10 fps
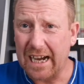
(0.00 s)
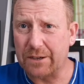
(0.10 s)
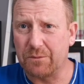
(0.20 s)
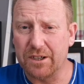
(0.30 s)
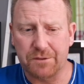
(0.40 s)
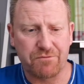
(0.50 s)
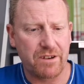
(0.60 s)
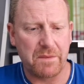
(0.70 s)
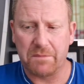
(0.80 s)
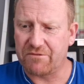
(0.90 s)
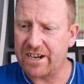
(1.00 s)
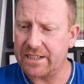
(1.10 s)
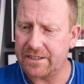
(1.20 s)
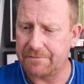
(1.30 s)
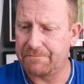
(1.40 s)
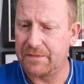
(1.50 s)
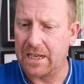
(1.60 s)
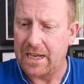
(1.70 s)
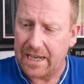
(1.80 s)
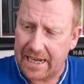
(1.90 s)
Add worse premium brands.
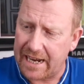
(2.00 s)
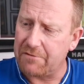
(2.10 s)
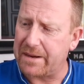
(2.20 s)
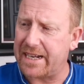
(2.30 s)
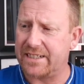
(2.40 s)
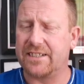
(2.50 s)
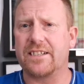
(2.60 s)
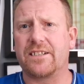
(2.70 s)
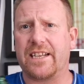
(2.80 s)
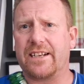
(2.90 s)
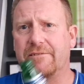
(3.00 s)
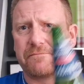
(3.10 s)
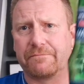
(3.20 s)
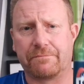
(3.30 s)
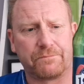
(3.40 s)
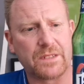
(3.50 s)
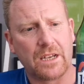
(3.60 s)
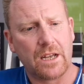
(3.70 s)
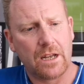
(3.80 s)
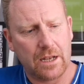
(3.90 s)
How bad is this then?
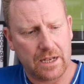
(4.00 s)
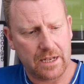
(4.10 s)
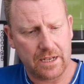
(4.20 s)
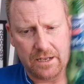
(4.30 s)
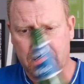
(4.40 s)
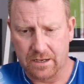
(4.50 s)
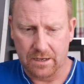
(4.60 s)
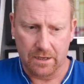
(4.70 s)
What